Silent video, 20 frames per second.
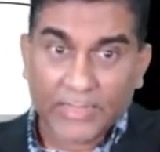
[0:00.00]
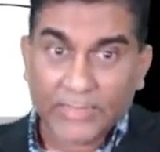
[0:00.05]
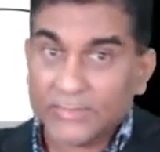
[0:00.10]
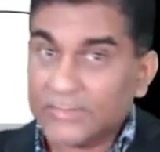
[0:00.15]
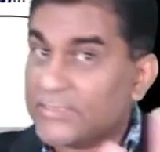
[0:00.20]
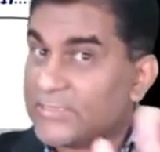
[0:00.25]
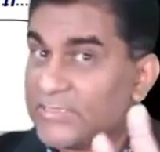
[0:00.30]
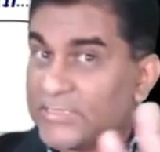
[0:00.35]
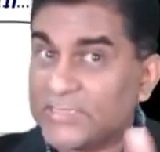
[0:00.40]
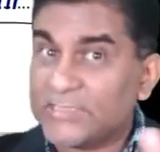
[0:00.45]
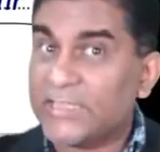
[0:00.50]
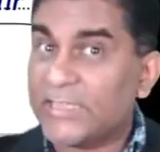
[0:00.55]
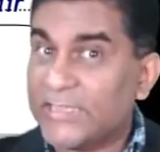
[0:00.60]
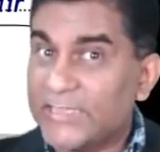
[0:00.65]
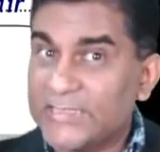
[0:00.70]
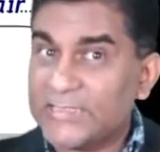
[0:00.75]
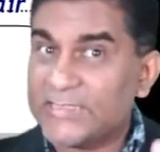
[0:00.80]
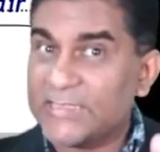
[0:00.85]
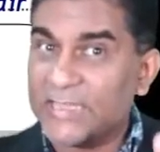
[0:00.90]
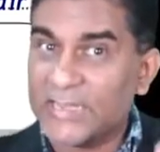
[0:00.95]
This is the
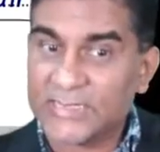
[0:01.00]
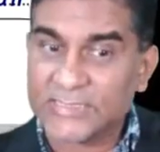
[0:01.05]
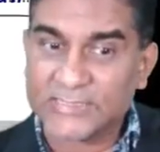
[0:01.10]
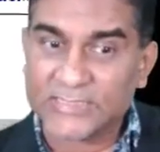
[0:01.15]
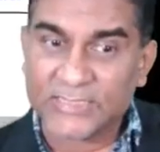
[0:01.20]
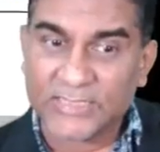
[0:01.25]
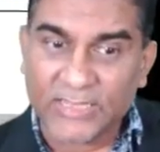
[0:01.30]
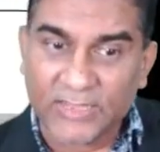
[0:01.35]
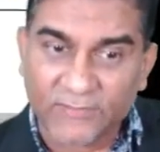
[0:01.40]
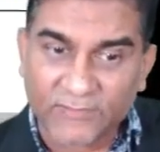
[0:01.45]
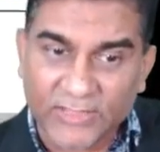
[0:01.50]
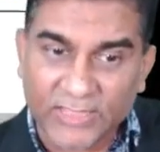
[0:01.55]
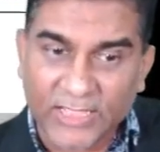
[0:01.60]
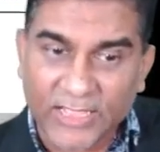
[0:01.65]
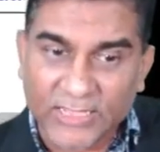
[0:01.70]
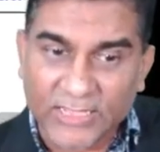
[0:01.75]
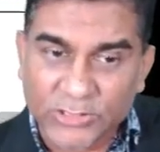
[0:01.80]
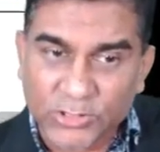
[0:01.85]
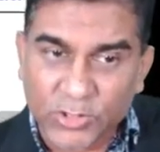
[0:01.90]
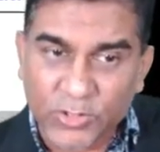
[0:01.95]
easy answer. If they
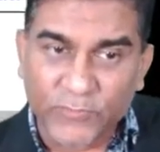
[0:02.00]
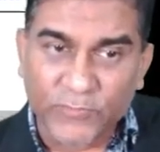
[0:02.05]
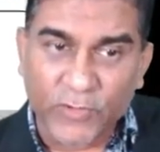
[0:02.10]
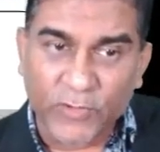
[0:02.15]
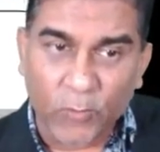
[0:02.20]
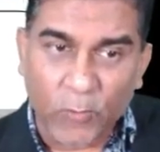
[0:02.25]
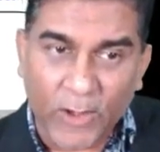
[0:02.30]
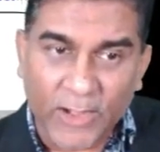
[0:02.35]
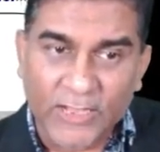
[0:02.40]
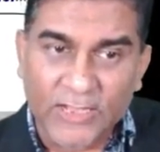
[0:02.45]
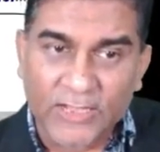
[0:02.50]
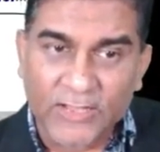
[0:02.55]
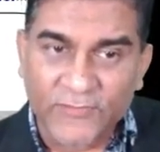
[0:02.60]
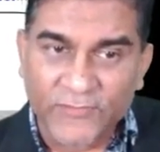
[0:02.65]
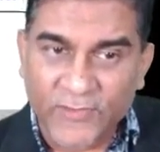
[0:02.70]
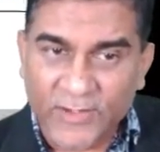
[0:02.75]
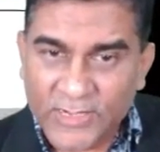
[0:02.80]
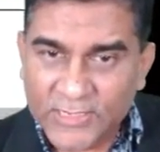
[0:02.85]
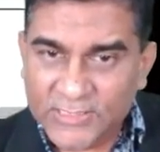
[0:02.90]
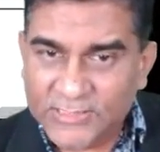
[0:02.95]
ask you for one
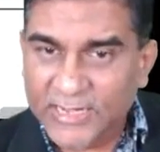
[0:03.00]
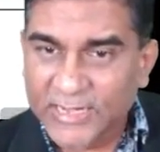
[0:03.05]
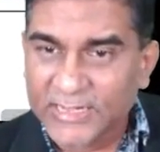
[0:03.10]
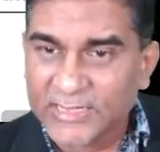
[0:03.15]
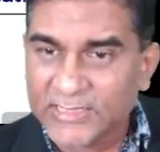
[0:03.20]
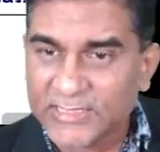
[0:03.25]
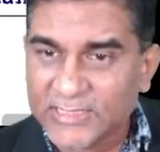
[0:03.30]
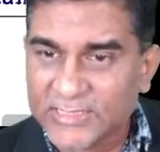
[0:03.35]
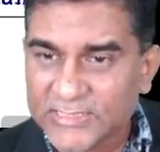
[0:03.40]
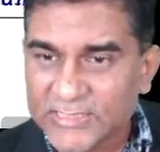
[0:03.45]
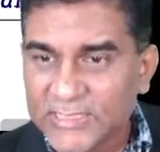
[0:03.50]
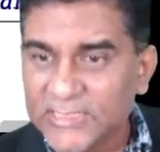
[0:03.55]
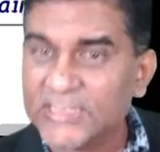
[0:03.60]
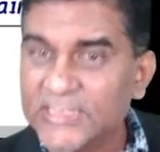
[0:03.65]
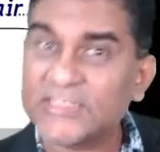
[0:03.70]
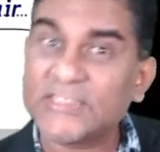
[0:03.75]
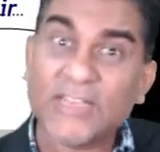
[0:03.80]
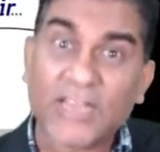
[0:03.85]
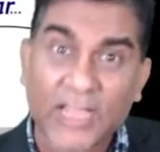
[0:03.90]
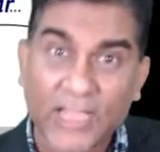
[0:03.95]
difference, write this. Ini
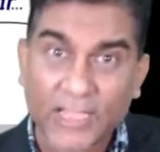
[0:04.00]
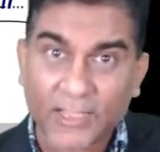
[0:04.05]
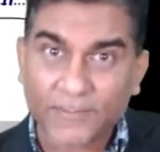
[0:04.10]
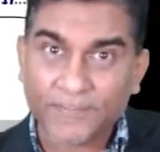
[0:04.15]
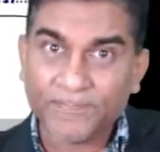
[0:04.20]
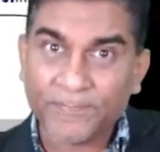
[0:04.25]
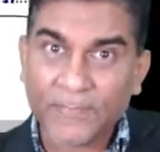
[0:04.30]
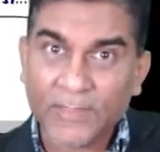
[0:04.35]
senang.